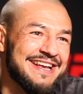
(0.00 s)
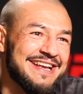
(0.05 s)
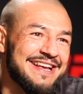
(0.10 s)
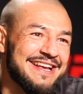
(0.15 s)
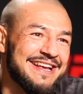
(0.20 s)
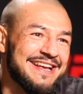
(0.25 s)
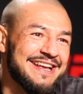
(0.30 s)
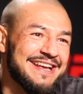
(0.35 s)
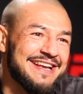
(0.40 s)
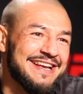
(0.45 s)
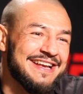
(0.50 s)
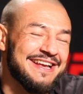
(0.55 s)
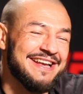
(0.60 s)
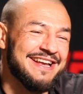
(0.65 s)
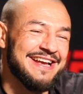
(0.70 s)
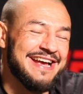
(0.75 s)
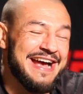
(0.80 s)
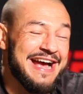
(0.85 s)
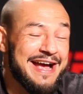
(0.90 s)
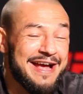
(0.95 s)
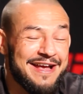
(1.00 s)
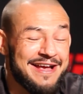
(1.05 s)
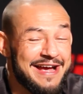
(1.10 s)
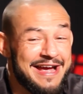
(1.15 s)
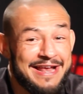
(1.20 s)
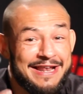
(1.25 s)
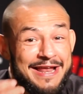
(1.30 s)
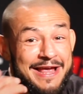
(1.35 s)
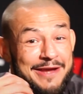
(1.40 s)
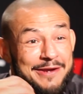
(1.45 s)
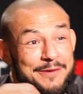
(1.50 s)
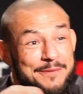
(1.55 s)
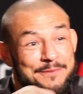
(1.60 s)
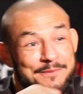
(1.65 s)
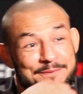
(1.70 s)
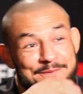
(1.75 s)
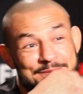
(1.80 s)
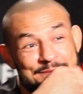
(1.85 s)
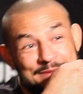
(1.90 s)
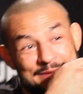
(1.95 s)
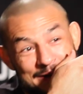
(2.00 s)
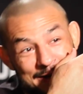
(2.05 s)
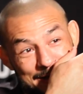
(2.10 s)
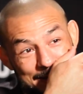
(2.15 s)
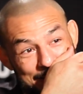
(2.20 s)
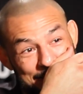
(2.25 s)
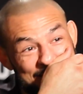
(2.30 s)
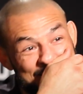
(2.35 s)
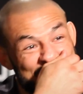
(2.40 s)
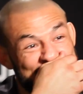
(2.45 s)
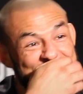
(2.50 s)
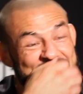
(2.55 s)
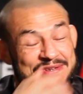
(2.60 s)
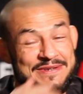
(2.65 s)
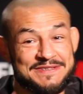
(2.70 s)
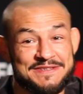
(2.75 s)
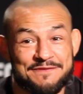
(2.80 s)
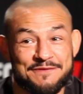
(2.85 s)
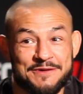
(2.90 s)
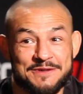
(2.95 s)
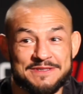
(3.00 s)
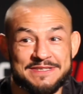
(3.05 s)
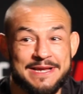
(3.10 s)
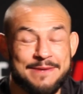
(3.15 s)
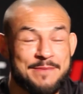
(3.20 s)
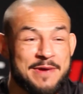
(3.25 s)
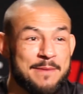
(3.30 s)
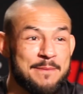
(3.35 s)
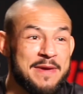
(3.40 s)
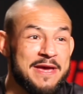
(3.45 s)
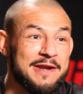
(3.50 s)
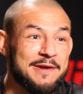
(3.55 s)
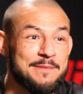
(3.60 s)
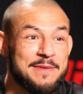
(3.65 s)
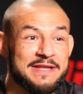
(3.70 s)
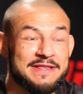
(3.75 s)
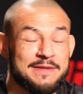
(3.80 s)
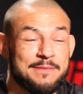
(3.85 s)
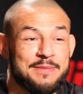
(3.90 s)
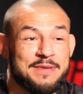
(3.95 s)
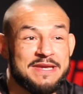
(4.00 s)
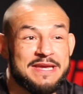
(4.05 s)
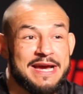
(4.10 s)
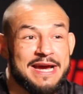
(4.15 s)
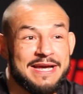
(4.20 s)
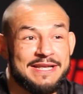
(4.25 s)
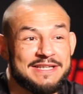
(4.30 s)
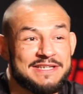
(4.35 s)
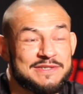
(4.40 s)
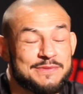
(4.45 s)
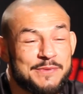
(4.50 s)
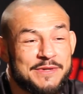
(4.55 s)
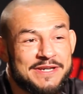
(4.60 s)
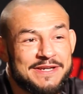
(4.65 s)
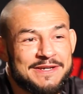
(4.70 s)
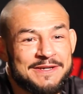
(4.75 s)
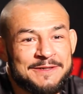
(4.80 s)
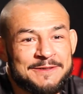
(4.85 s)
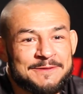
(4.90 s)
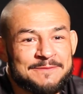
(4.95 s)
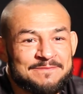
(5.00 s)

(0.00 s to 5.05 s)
your response to that? I, I like him. Uh, it was the first time I met him at the P I this week.